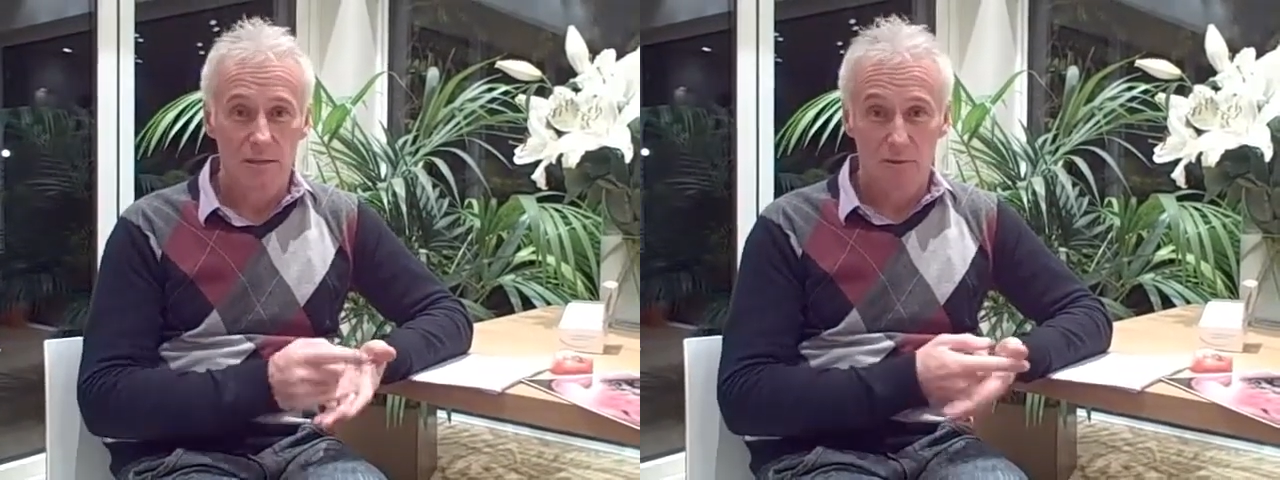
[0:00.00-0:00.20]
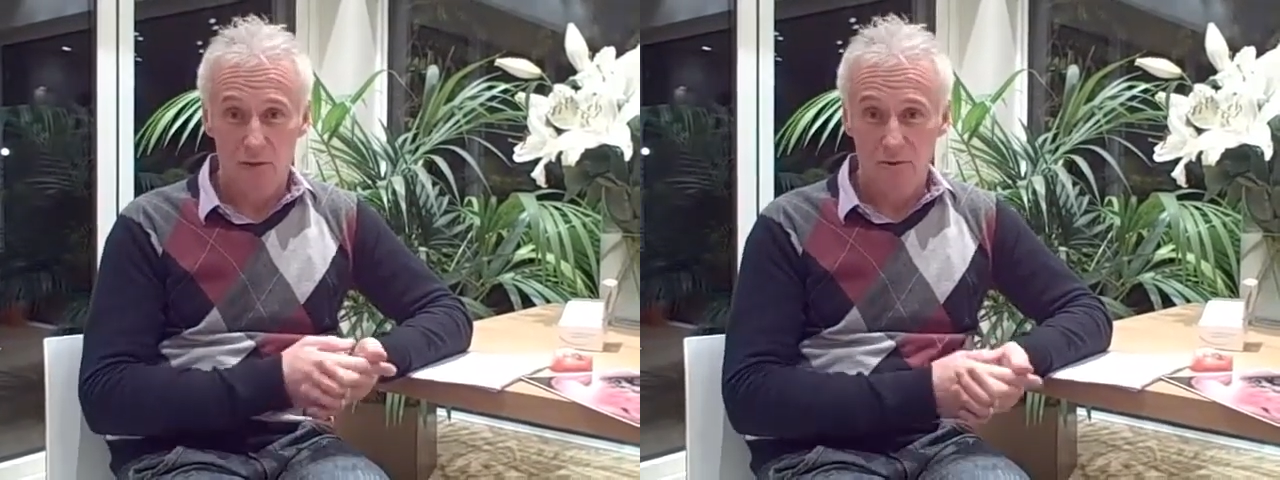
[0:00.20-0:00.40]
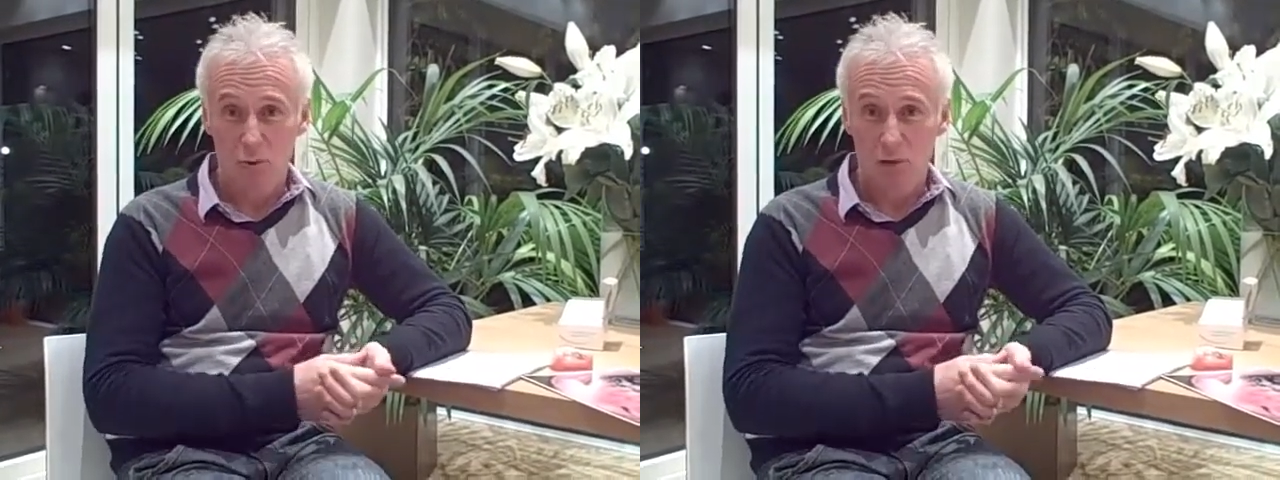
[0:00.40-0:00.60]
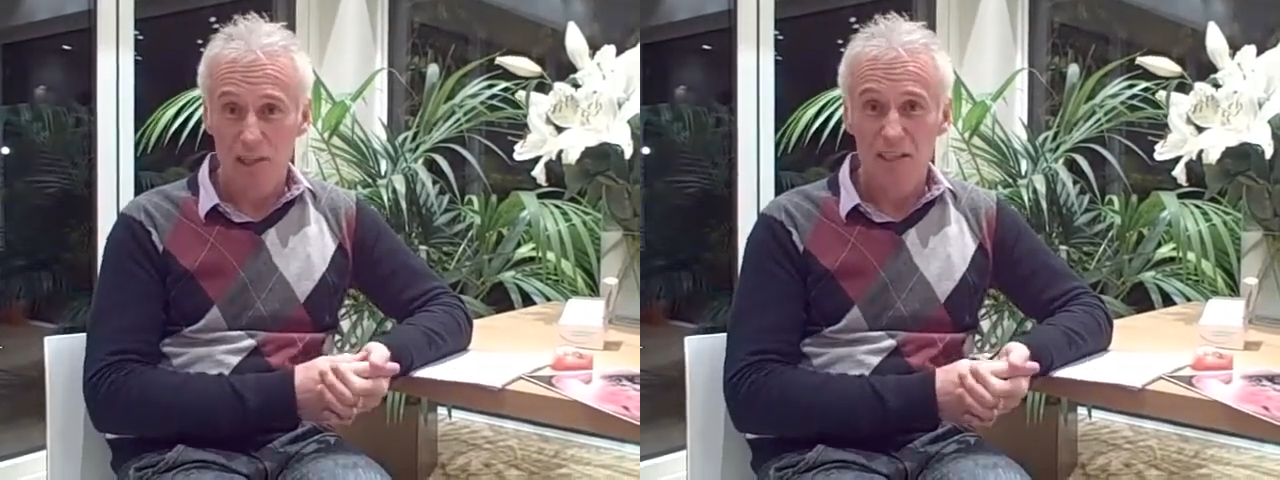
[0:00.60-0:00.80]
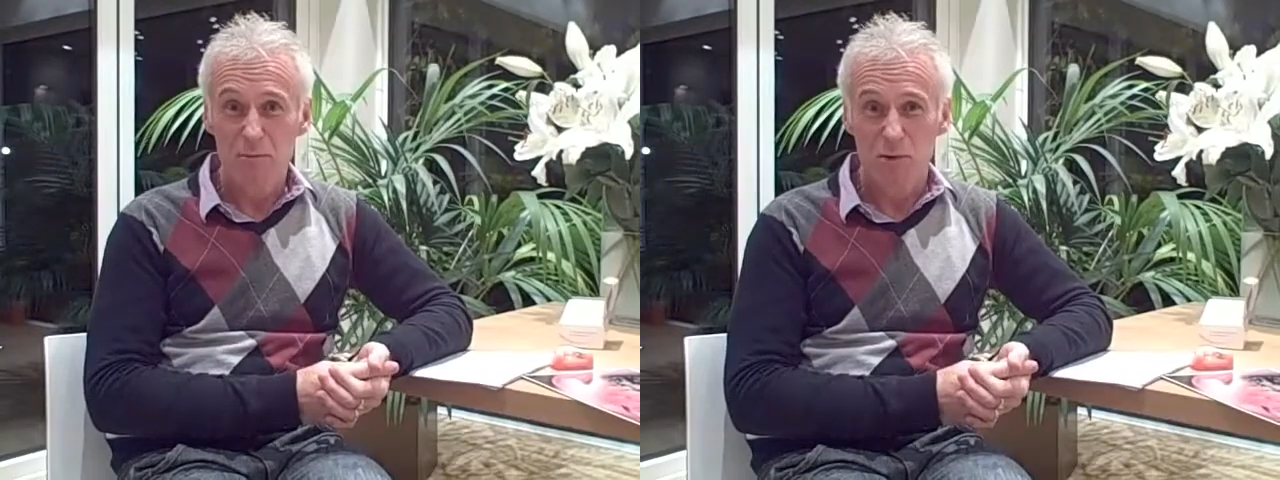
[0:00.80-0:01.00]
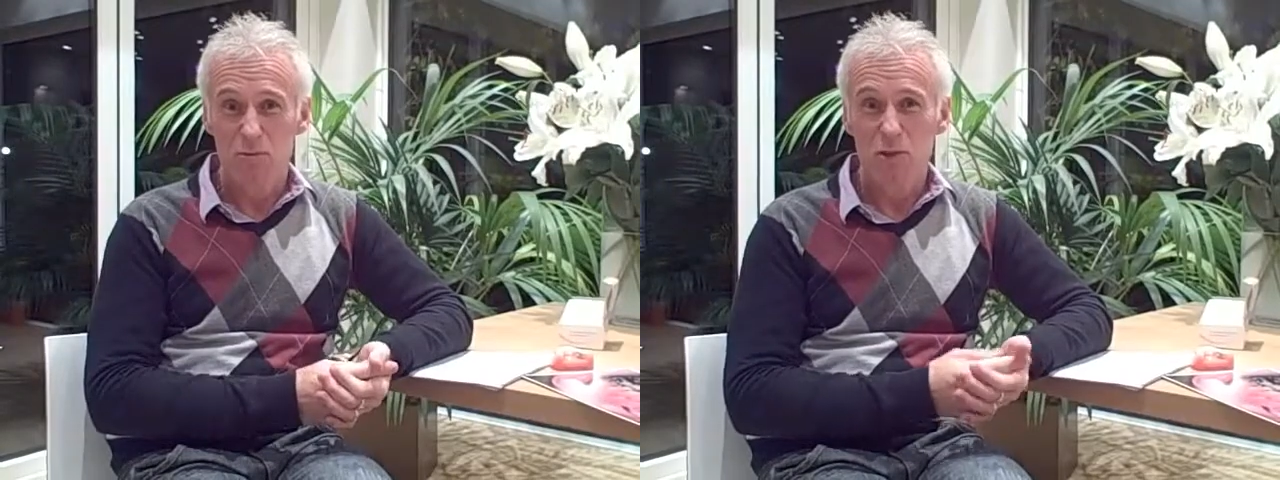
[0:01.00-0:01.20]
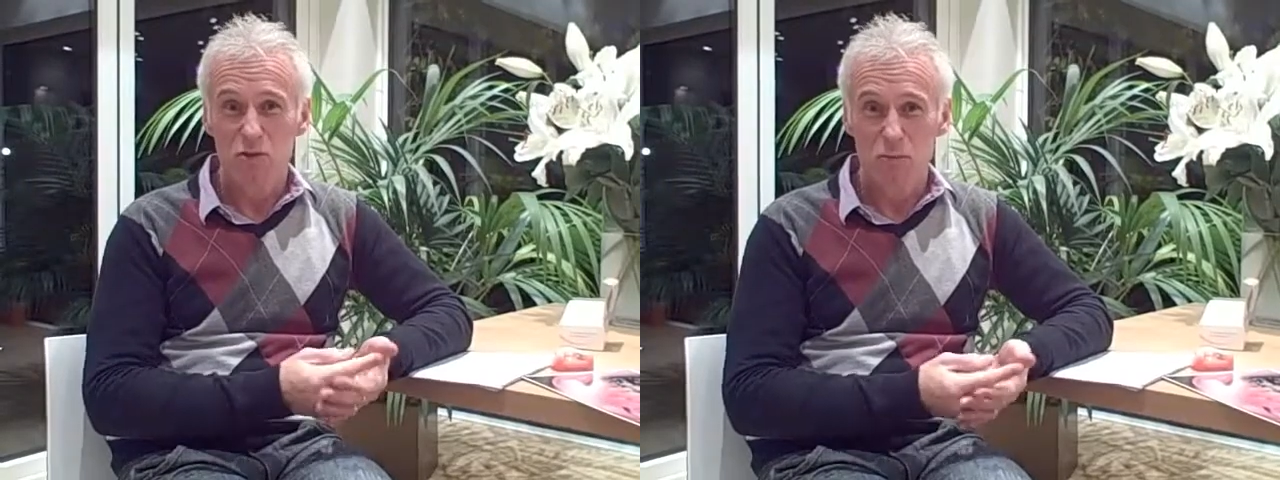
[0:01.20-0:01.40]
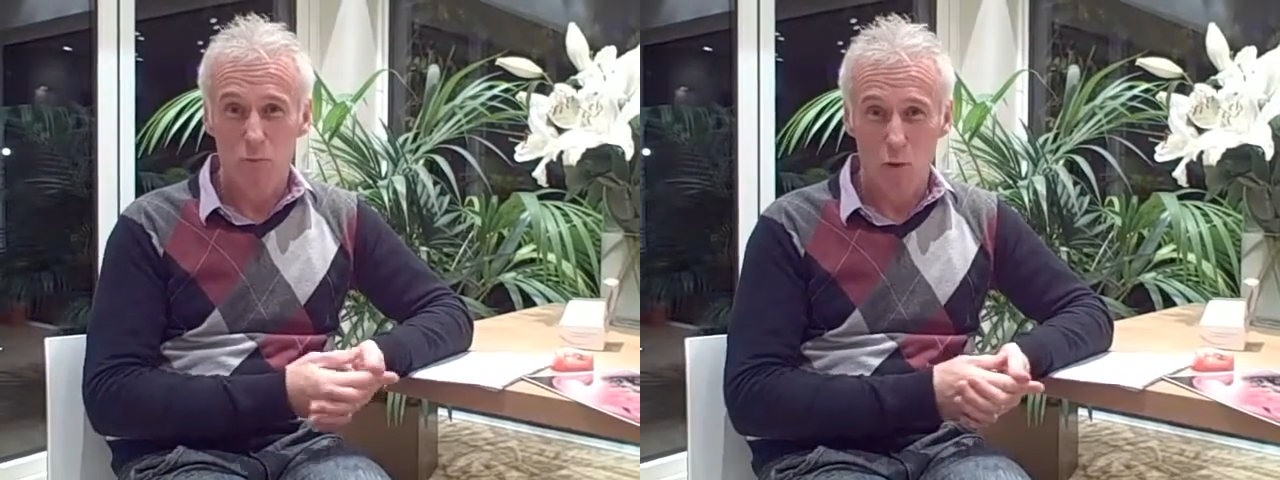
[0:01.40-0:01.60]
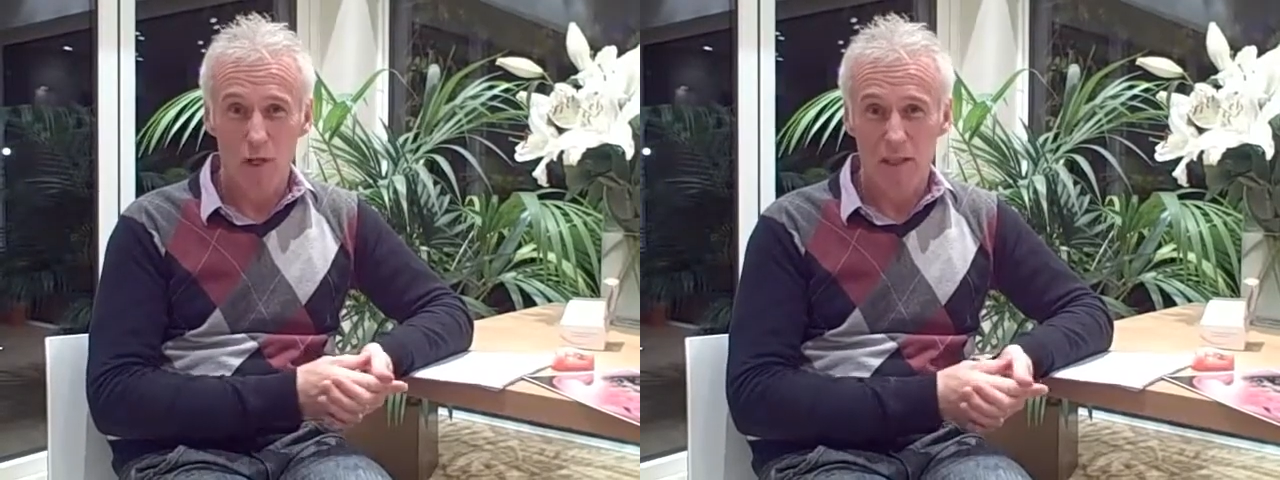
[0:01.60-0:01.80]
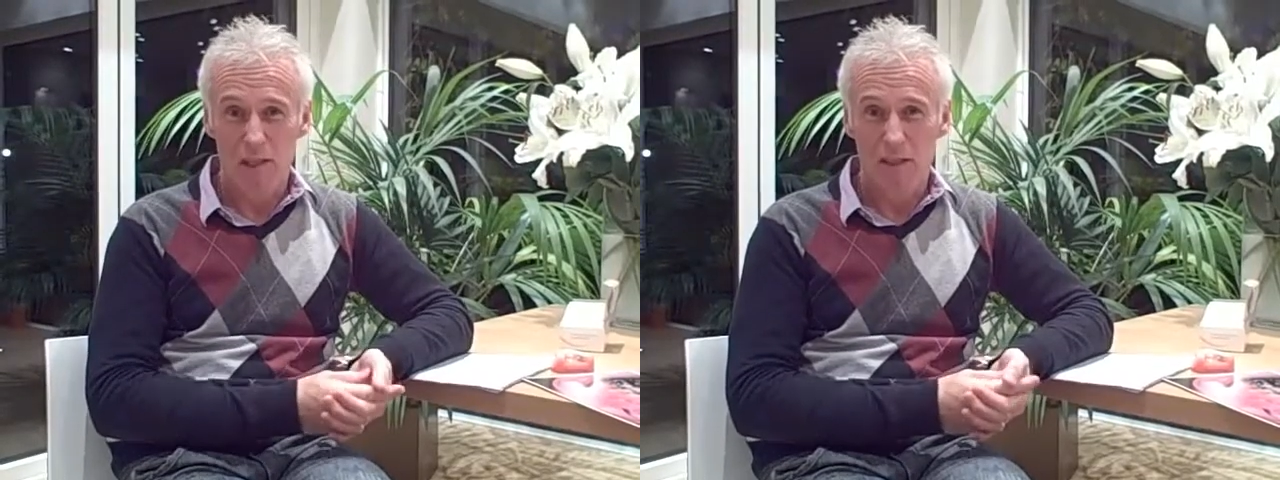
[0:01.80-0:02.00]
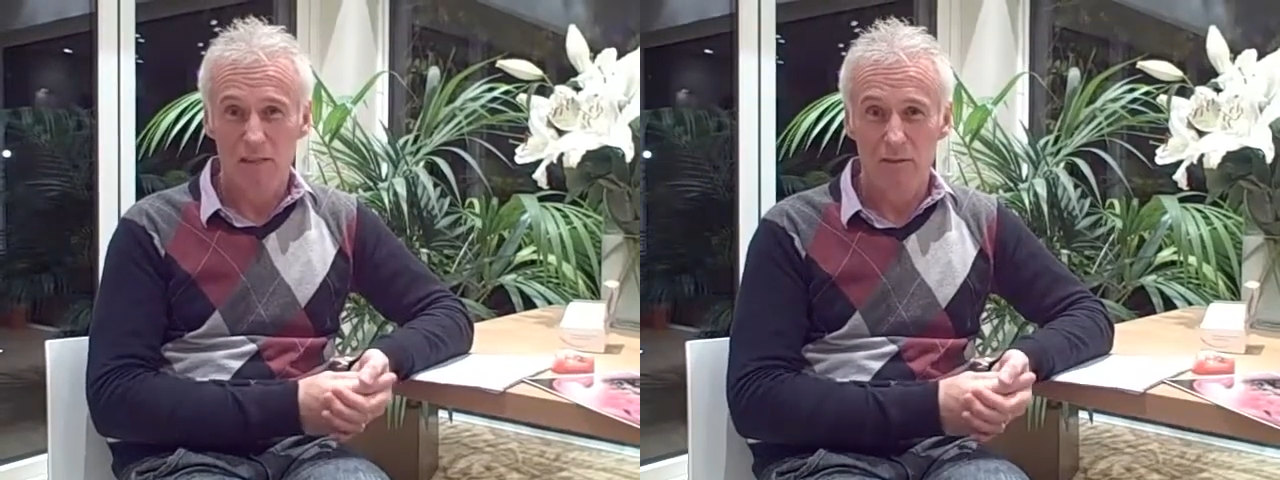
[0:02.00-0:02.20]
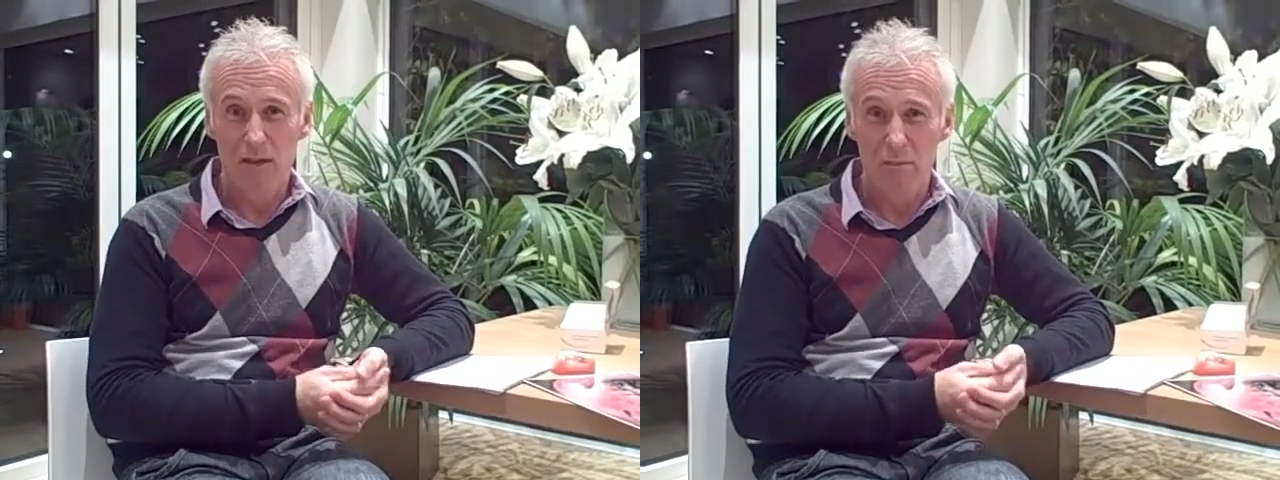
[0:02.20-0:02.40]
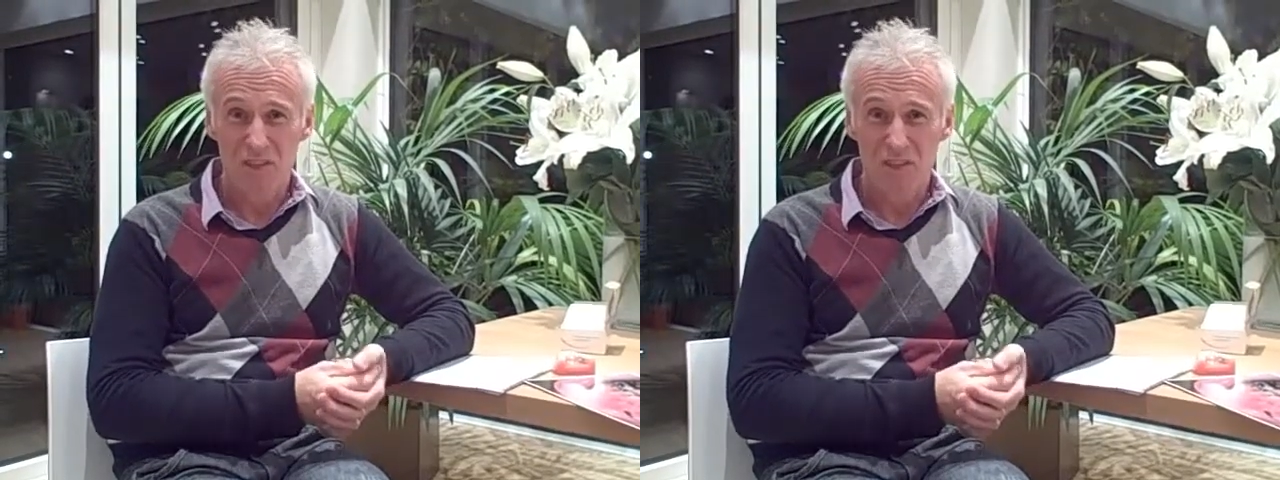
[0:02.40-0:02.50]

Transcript: they're difficult to clean, which means you're more likely to have gum